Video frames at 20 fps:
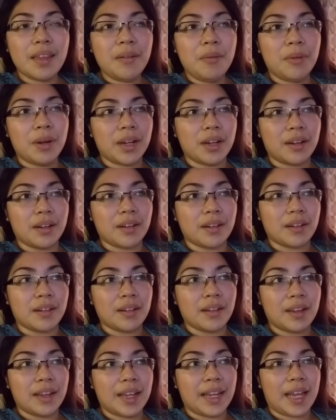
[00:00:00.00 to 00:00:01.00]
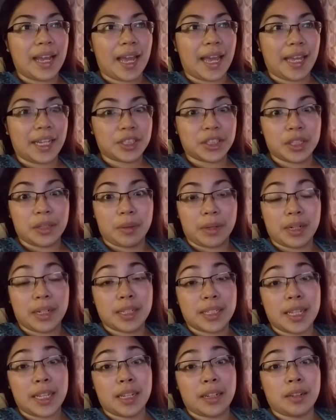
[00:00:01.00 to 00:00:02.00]
well, I actually
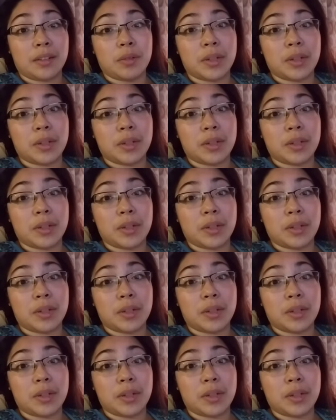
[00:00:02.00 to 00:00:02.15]
wanted to get